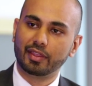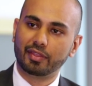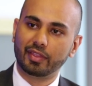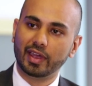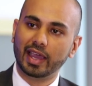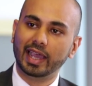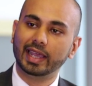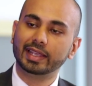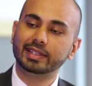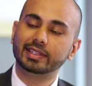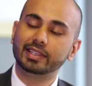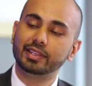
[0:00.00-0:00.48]
The
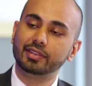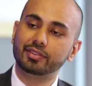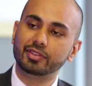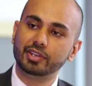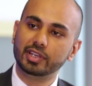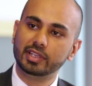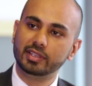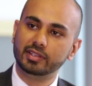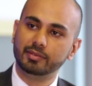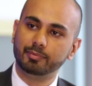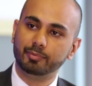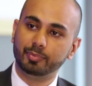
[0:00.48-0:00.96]

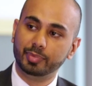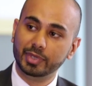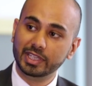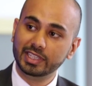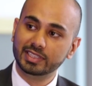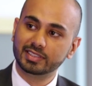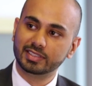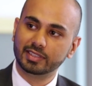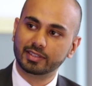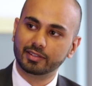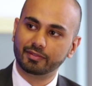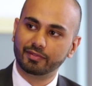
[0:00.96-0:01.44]
IT3B
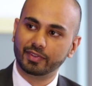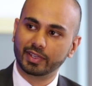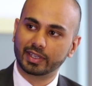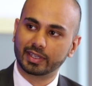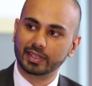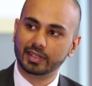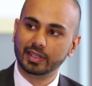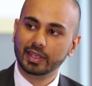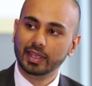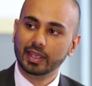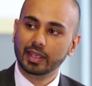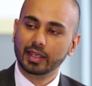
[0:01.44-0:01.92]

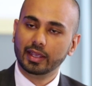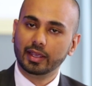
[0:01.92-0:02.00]
certificate